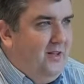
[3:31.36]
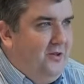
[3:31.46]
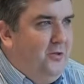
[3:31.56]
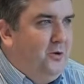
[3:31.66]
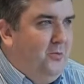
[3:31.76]

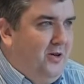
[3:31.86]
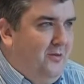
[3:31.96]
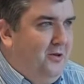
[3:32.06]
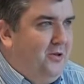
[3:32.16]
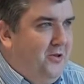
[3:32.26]
you come and have
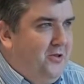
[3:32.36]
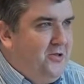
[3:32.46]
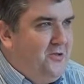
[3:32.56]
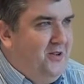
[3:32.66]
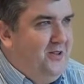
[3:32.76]
a look at
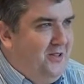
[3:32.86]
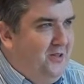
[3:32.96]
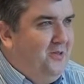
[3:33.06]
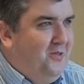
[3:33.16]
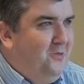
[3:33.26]
us rather
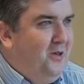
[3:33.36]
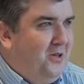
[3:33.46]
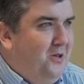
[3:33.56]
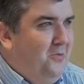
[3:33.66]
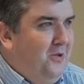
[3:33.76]
than we'll
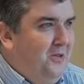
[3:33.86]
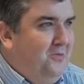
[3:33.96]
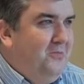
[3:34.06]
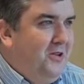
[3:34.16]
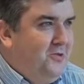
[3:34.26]
come
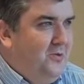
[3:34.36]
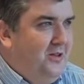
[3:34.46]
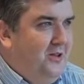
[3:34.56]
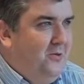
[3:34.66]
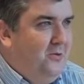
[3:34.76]
and meet with
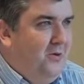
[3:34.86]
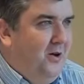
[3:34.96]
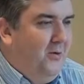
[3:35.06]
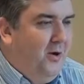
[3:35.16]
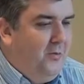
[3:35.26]
you
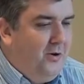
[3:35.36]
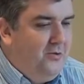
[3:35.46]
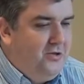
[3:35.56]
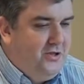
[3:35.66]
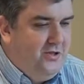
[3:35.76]

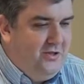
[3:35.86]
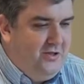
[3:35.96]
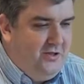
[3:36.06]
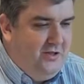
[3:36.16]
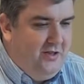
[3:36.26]
approach
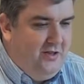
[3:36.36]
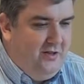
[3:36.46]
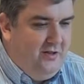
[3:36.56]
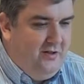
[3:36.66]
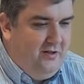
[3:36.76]
to
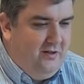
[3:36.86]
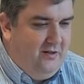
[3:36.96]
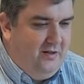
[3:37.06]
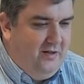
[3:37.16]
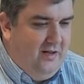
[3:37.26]
the
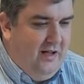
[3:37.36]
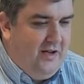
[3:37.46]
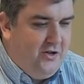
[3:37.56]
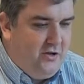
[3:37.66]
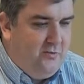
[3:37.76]

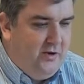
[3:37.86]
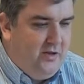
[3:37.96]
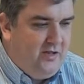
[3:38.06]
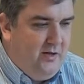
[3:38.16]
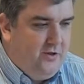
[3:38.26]
initial
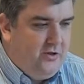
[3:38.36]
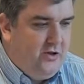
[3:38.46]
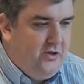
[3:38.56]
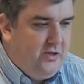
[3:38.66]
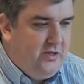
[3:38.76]
product
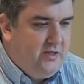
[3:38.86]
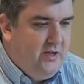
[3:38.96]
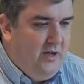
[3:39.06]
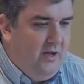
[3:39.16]
demonstrations.